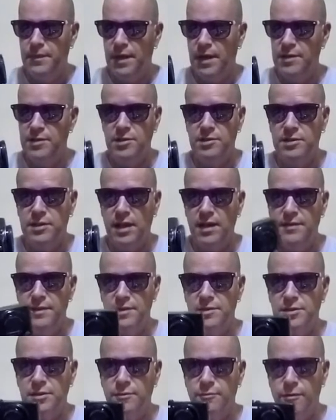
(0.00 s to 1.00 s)
I just love it.
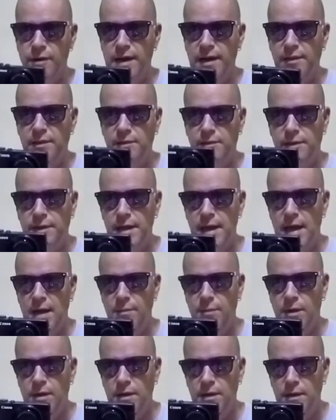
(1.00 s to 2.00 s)
It's a great little
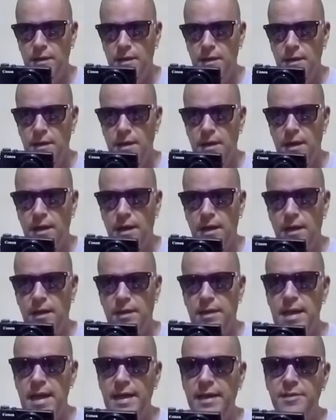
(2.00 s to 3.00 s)
camera.
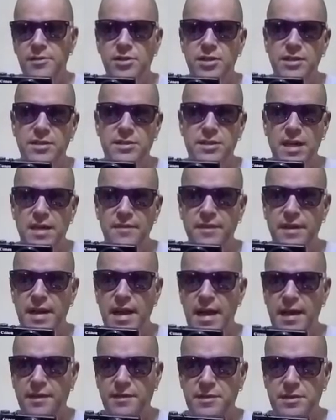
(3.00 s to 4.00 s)
Canon
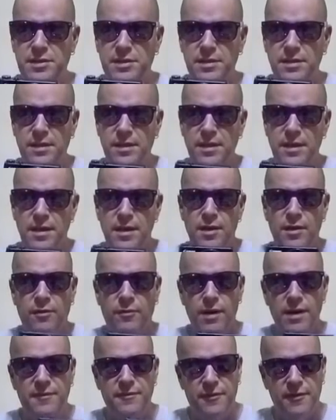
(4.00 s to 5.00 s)
G7X.
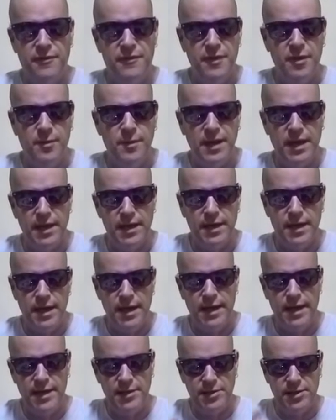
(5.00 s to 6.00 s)
Great for filming at
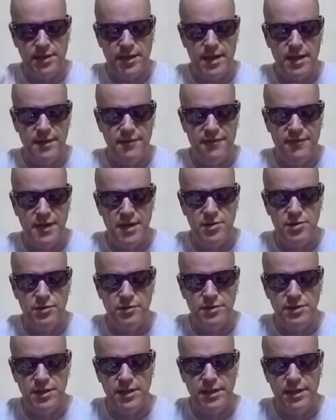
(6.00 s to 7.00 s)
night. Has a lot of
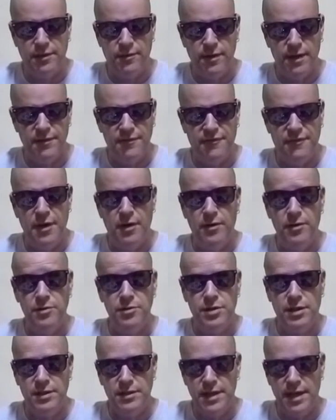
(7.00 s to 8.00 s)
features in it. Great photos.
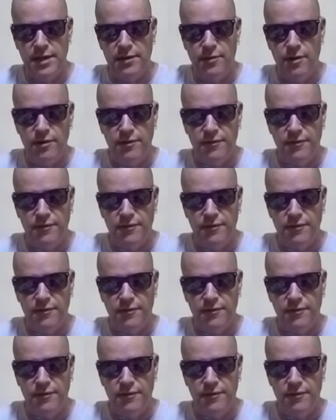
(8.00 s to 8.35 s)
You can take